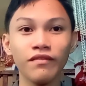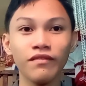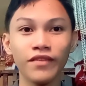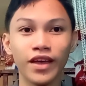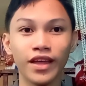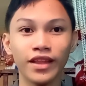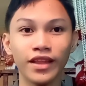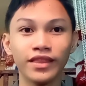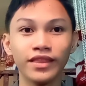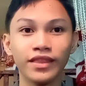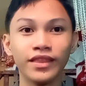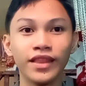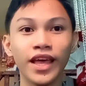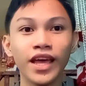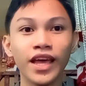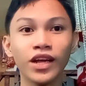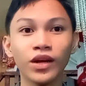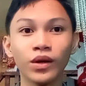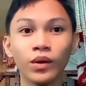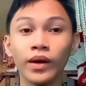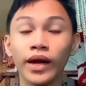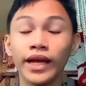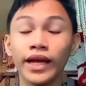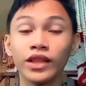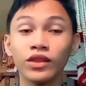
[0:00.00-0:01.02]
it, they
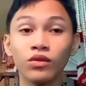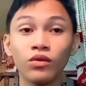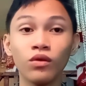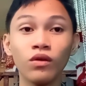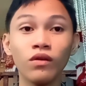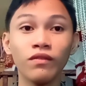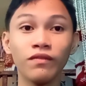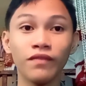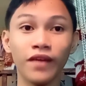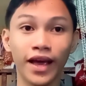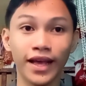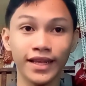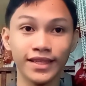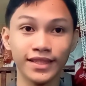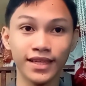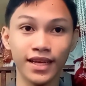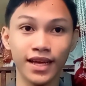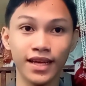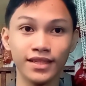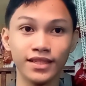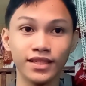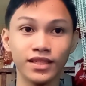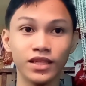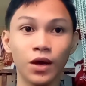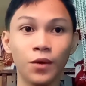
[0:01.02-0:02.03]
create two phases,
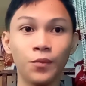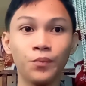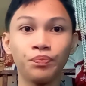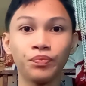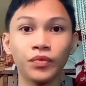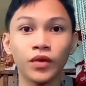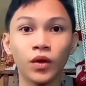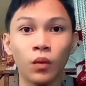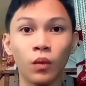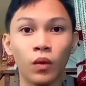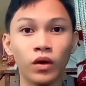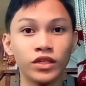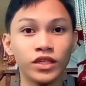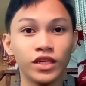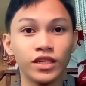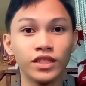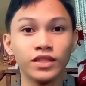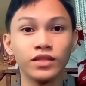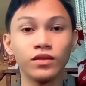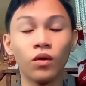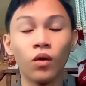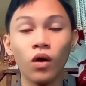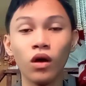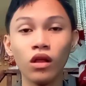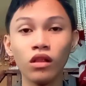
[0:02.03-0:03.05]
which is the
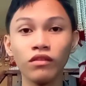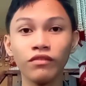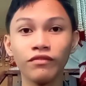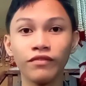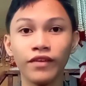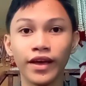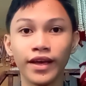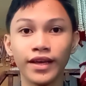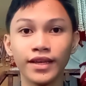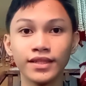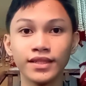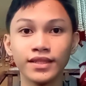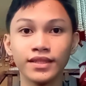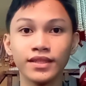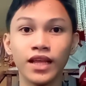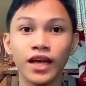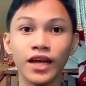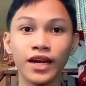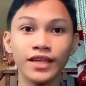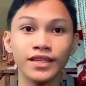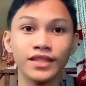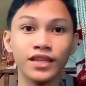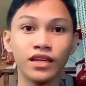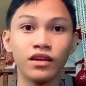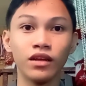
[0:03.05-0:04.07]
oil phase that
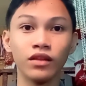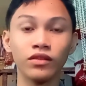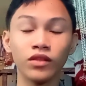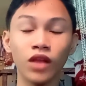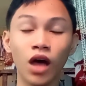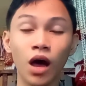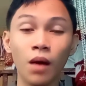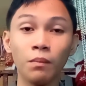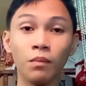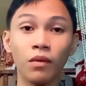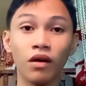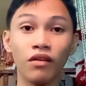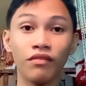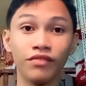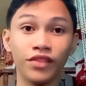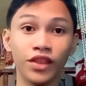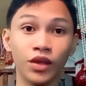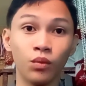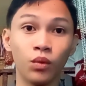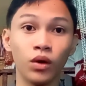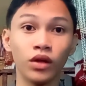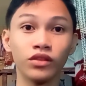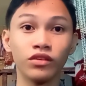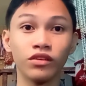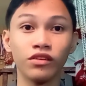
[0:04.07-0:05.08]
is in the top of the
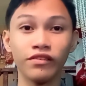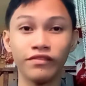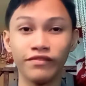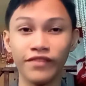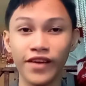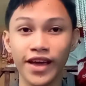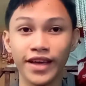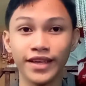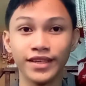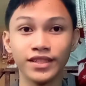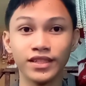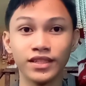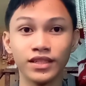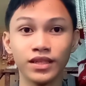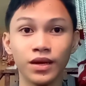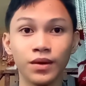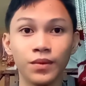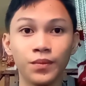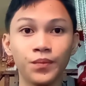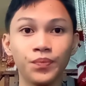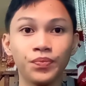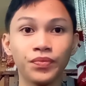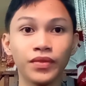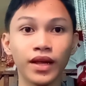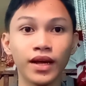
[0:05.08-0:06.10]
water phase.
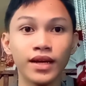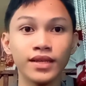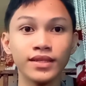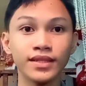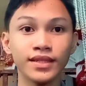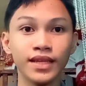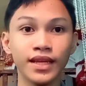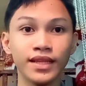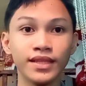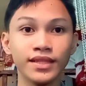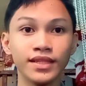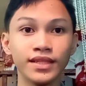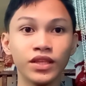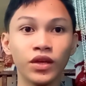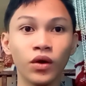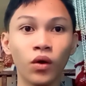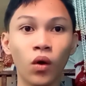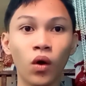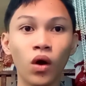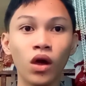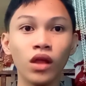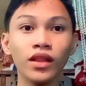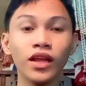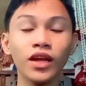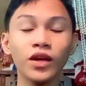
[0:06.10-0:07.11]
Since the
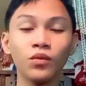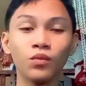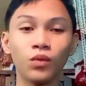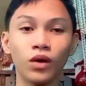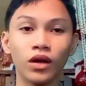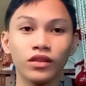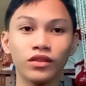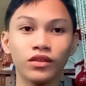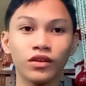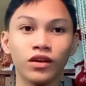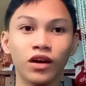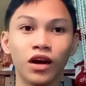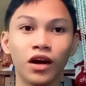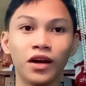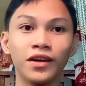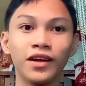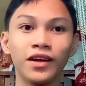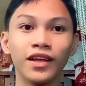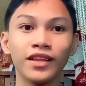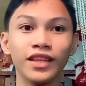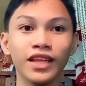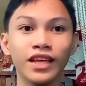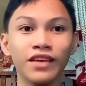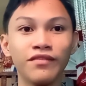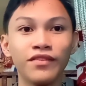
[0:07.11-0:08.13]
oil and water are not
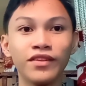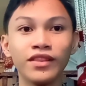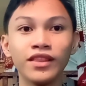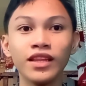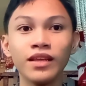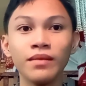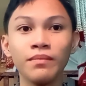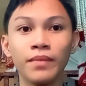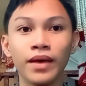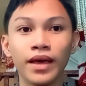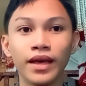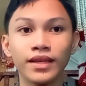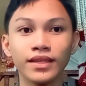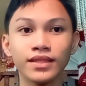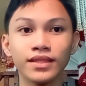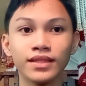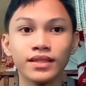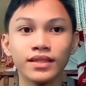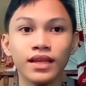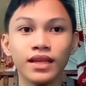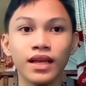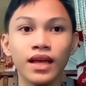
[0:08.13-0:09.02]
evenly mixed,